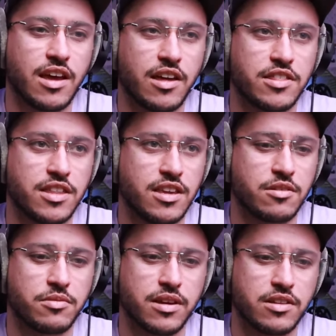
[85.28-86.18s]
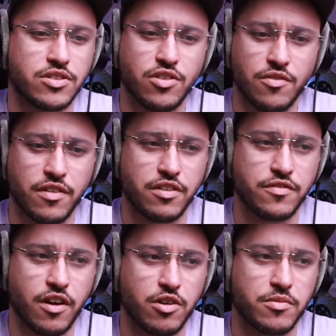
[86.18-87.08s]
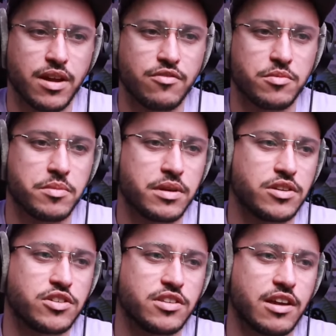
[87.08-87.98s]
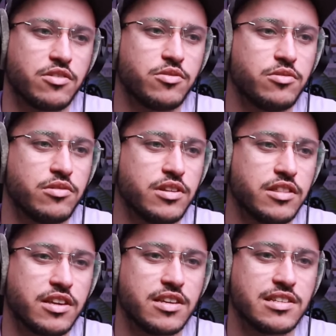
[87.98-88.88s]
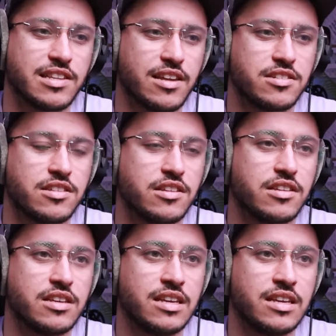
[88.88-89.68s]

I think we're not very far away from it being shut down at all. I think it's less than